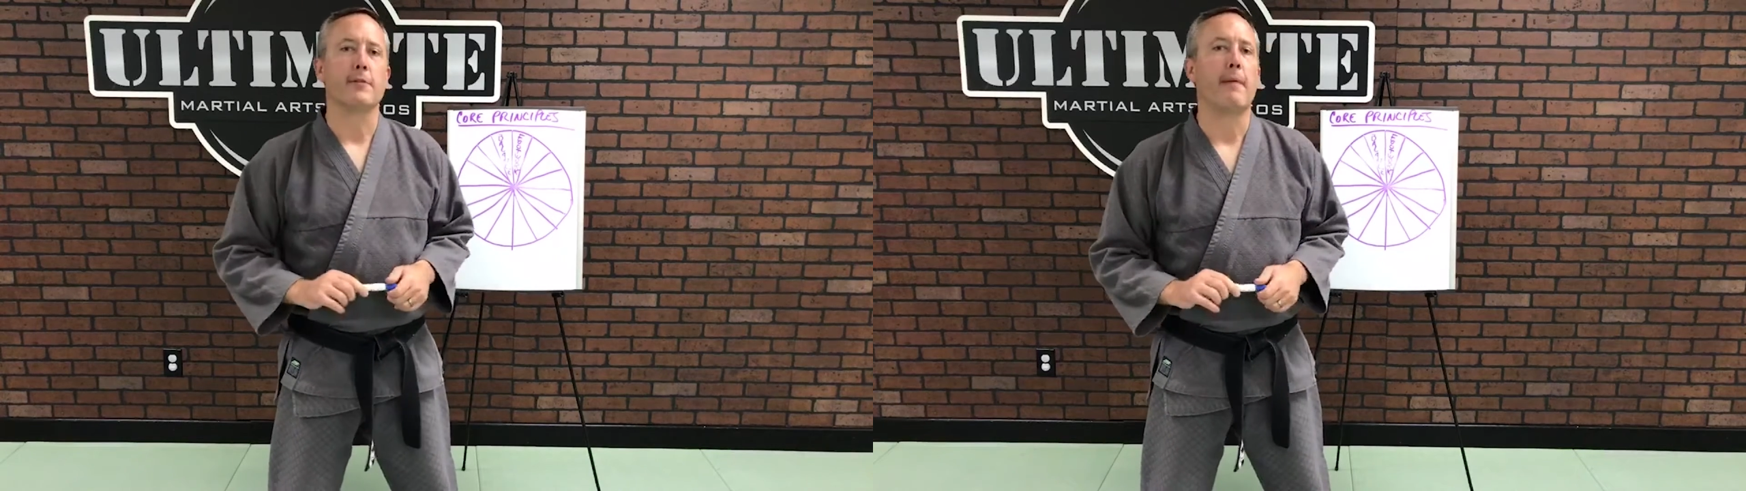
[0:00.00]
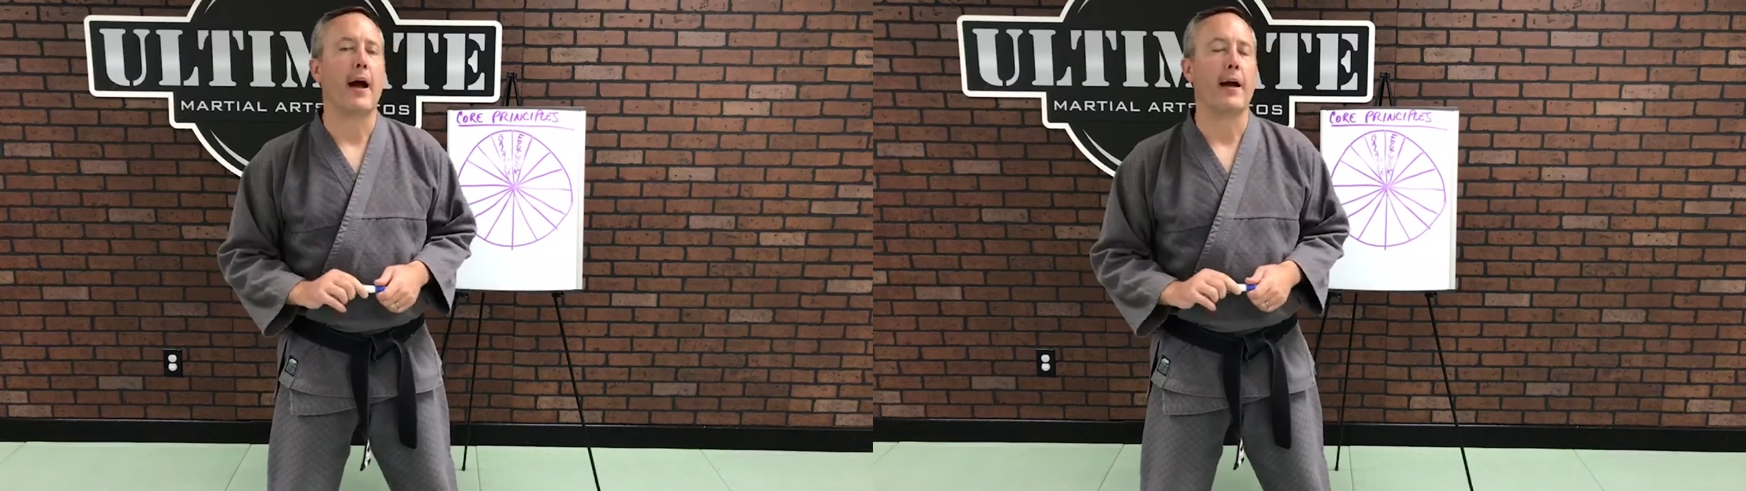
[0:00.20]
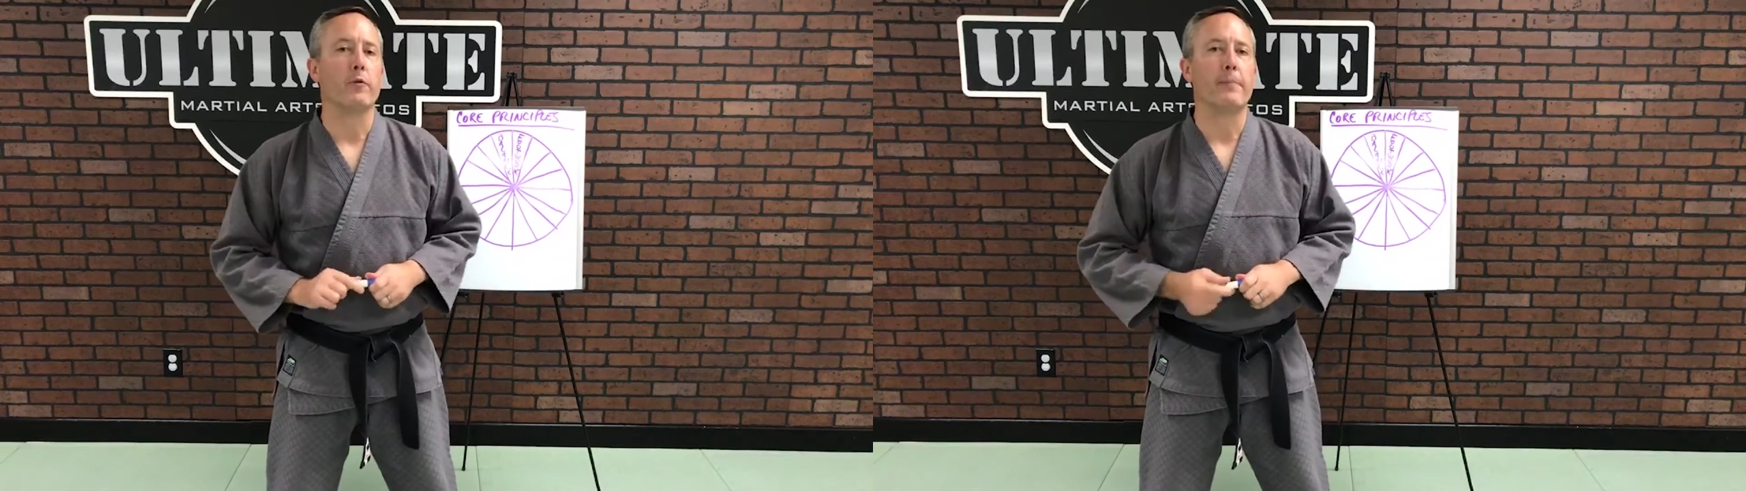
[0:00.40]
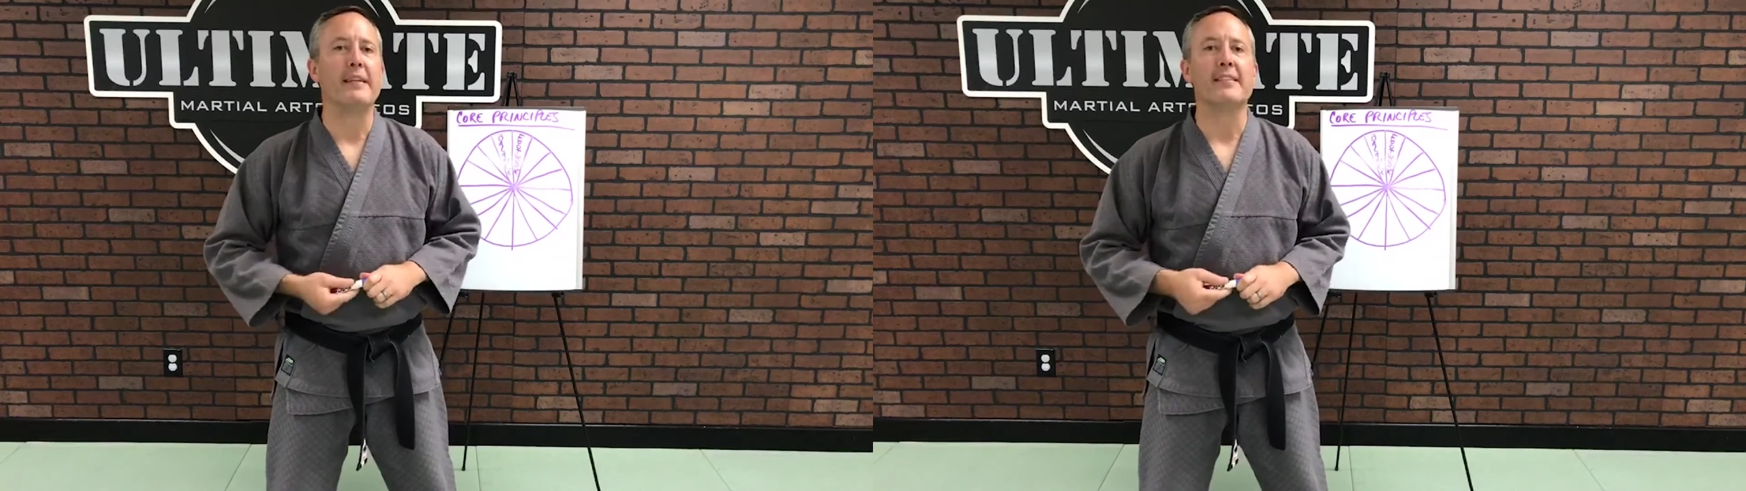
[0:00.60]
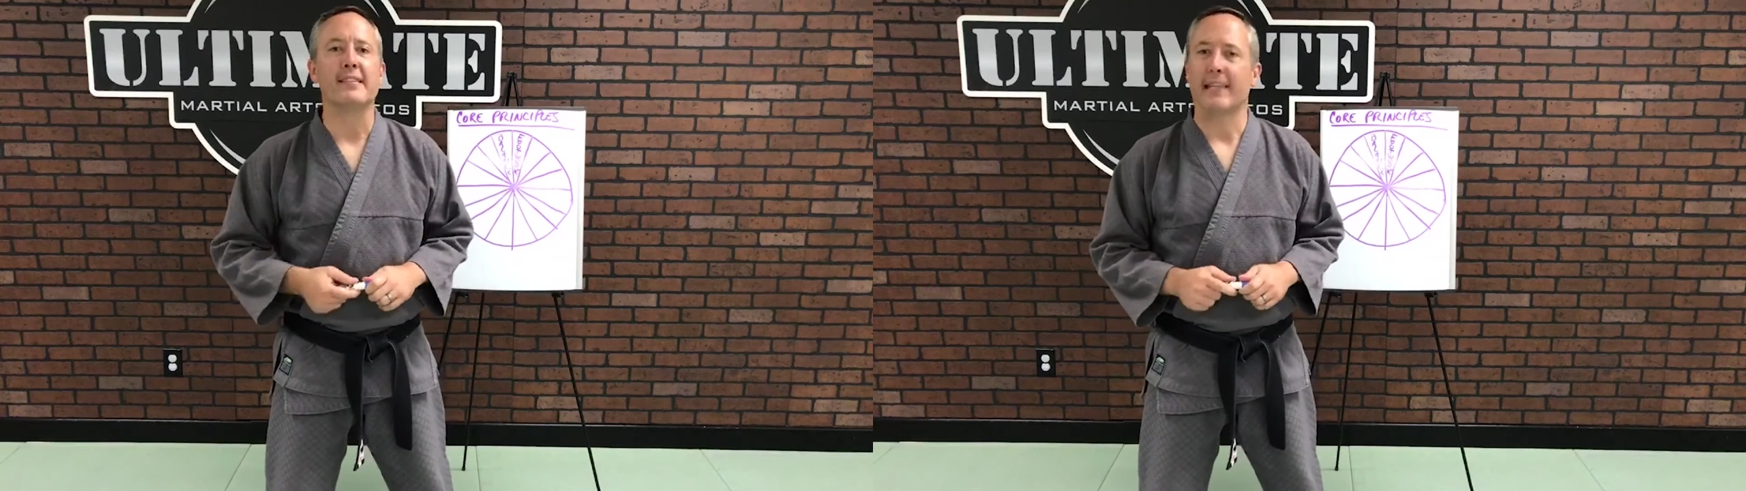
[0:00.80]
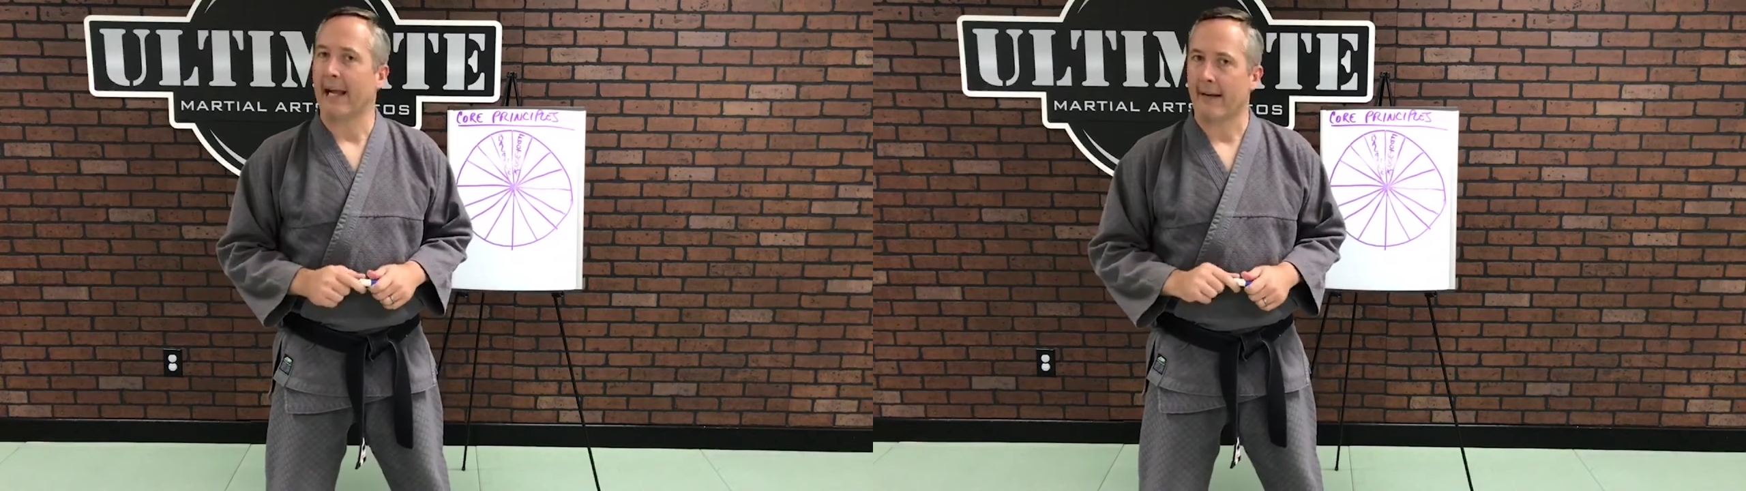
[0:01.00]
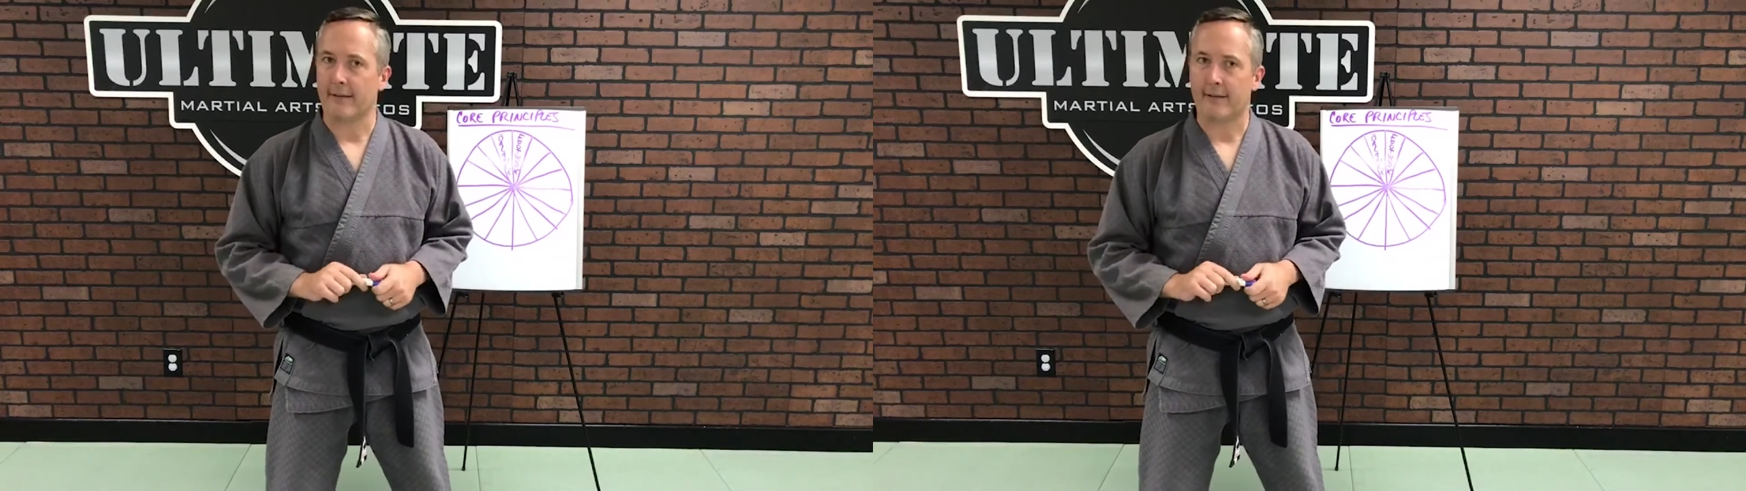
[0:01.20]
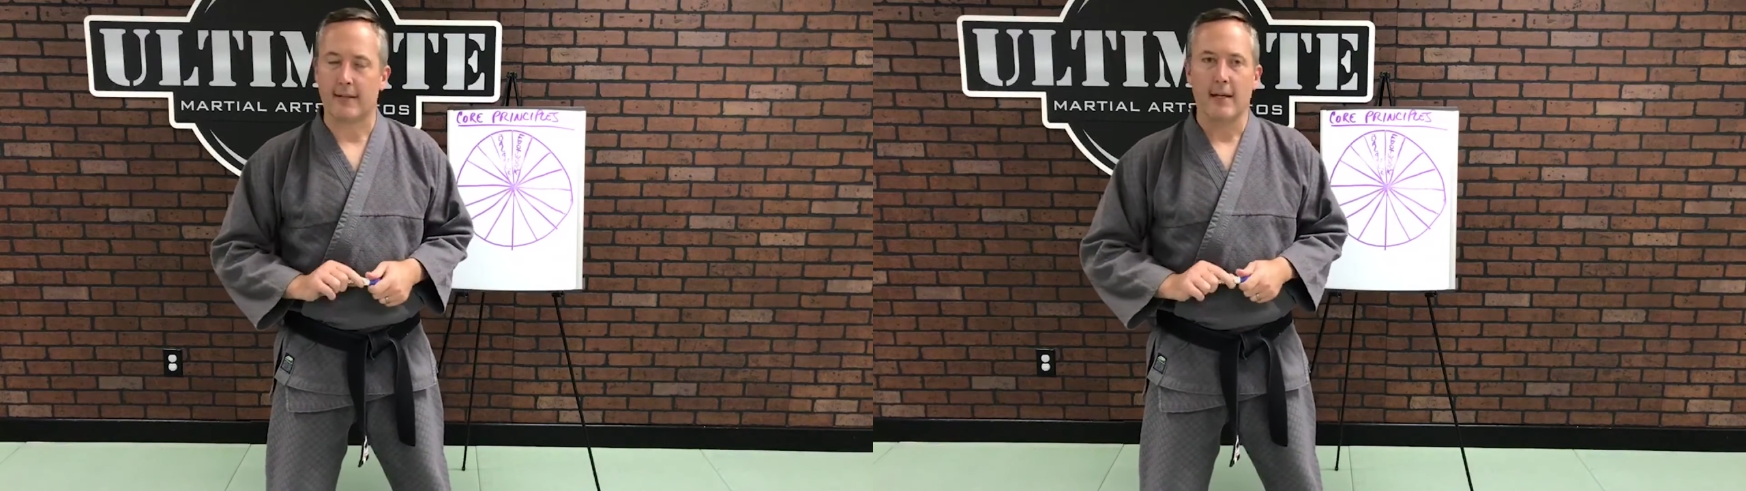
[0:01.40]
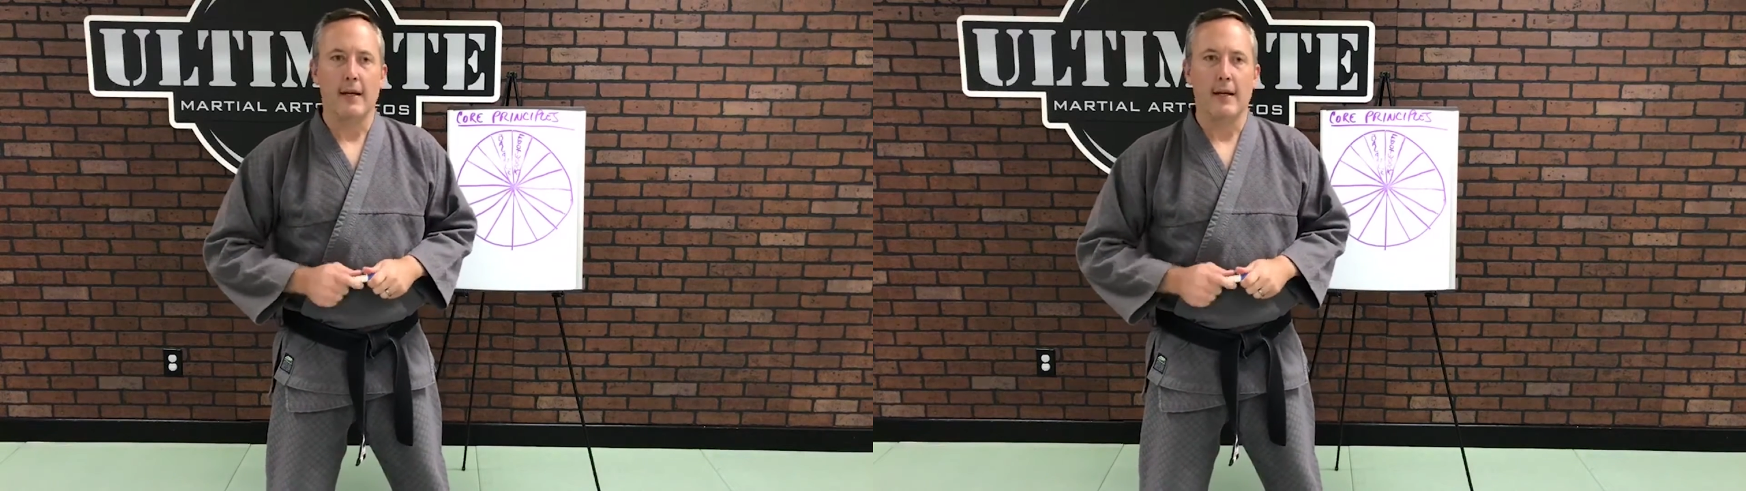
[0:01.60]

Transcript: mind would be stance.